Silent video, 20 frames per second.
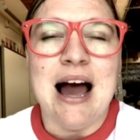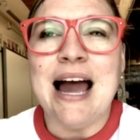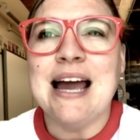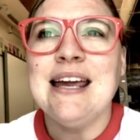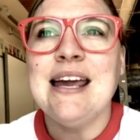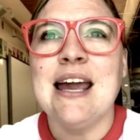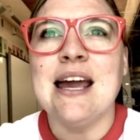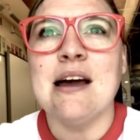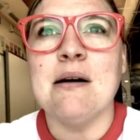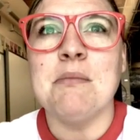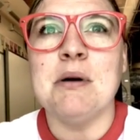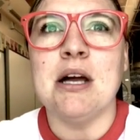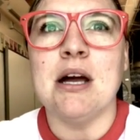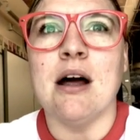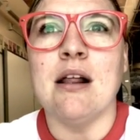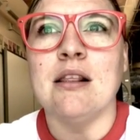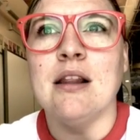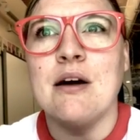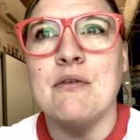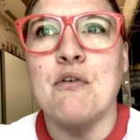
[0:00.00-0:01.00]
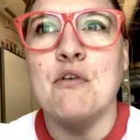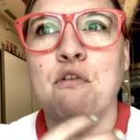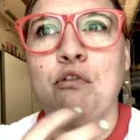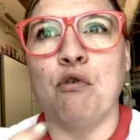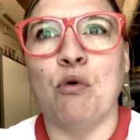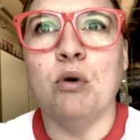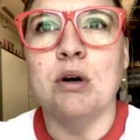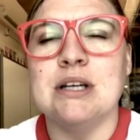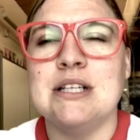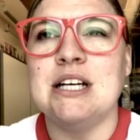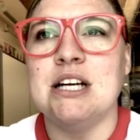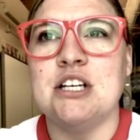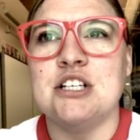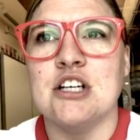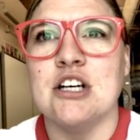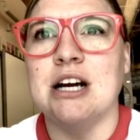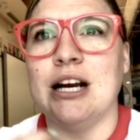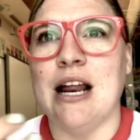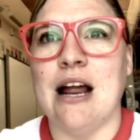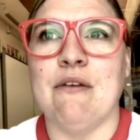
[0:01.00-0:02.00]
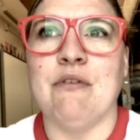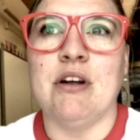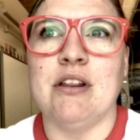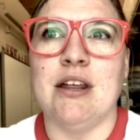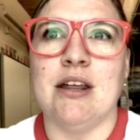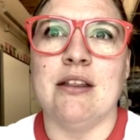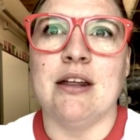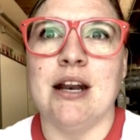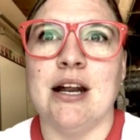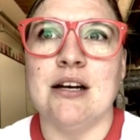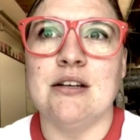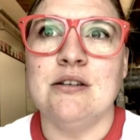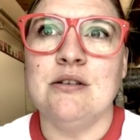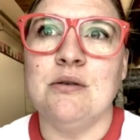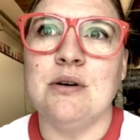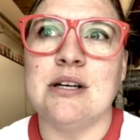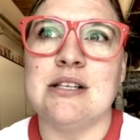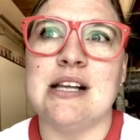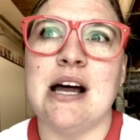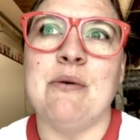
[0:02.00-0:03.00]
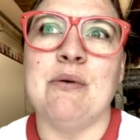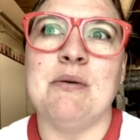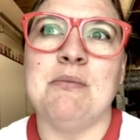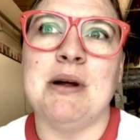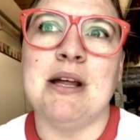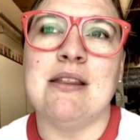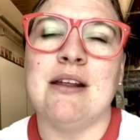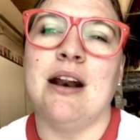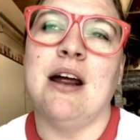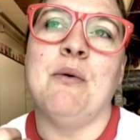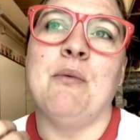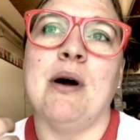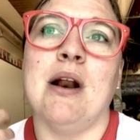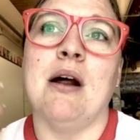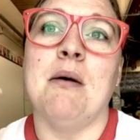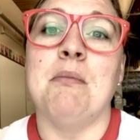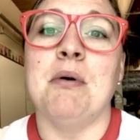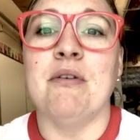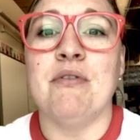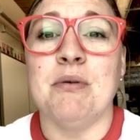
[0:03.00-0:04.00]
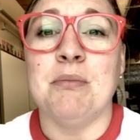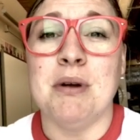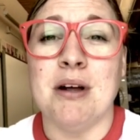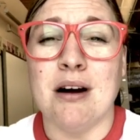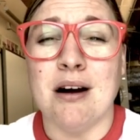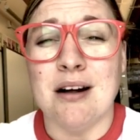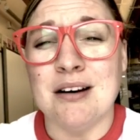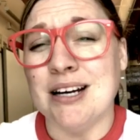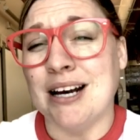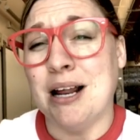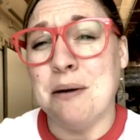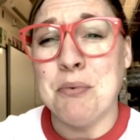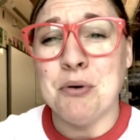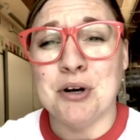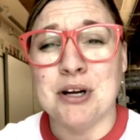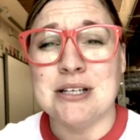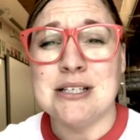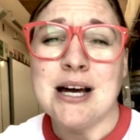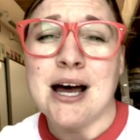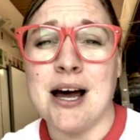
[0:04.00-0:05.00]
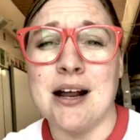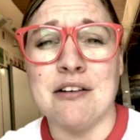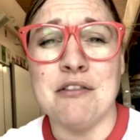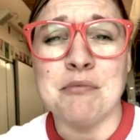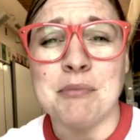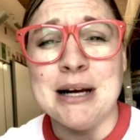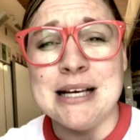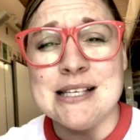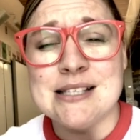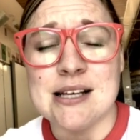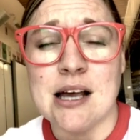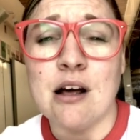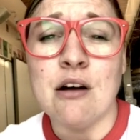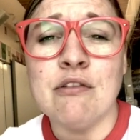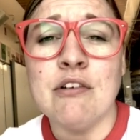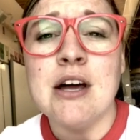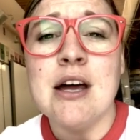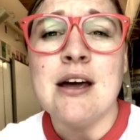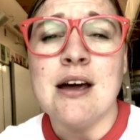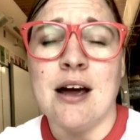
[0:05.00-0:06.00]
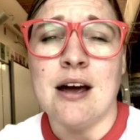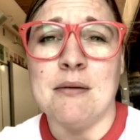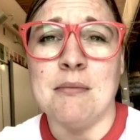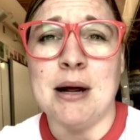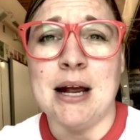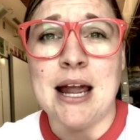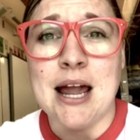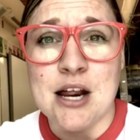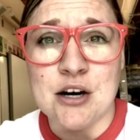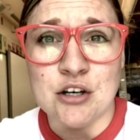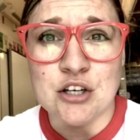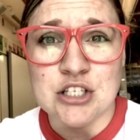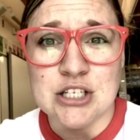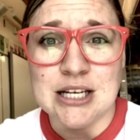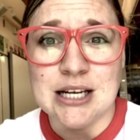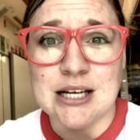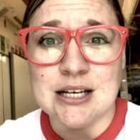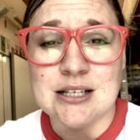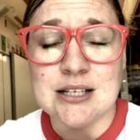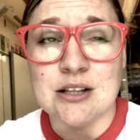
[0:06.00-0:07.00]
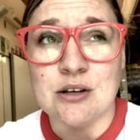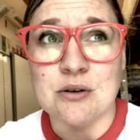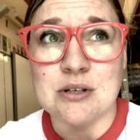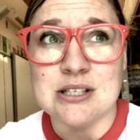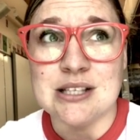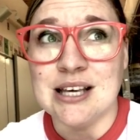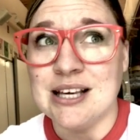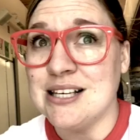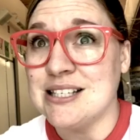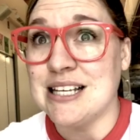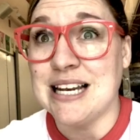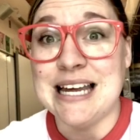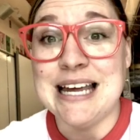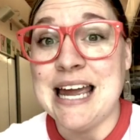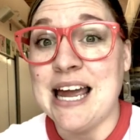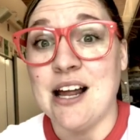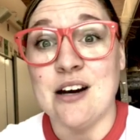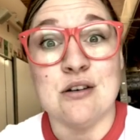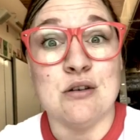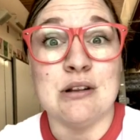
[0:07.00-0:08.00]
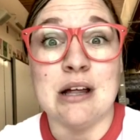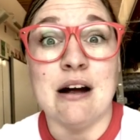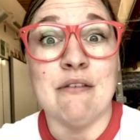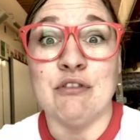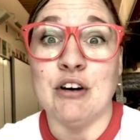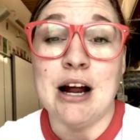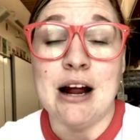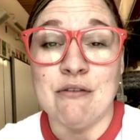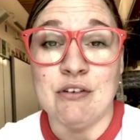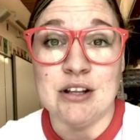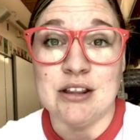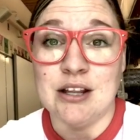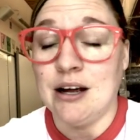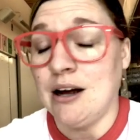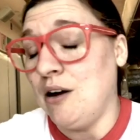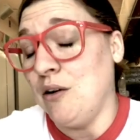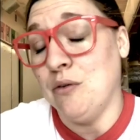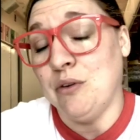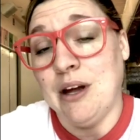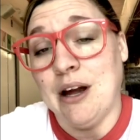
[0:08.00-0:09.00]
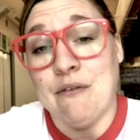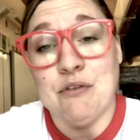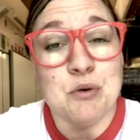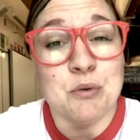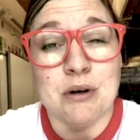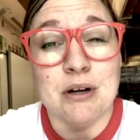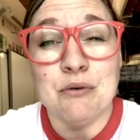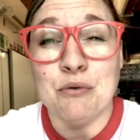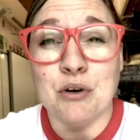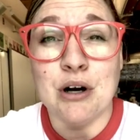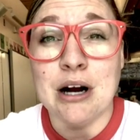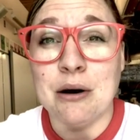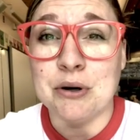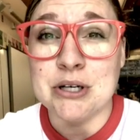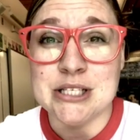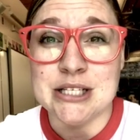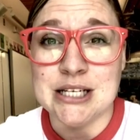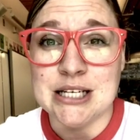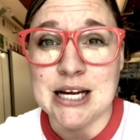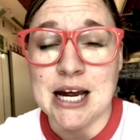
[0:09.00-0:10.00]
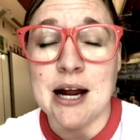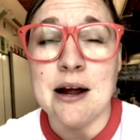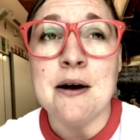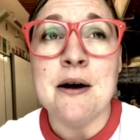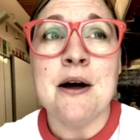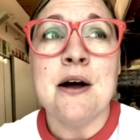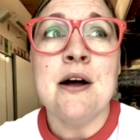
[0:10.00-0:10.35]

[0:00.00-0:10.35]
I can't be a level 4 teacher in everything that I do because that would mean that I went above and beyond and I put a ton of myself and my energy into those things, and I can't do that for everything. I only have 24 hours in a day.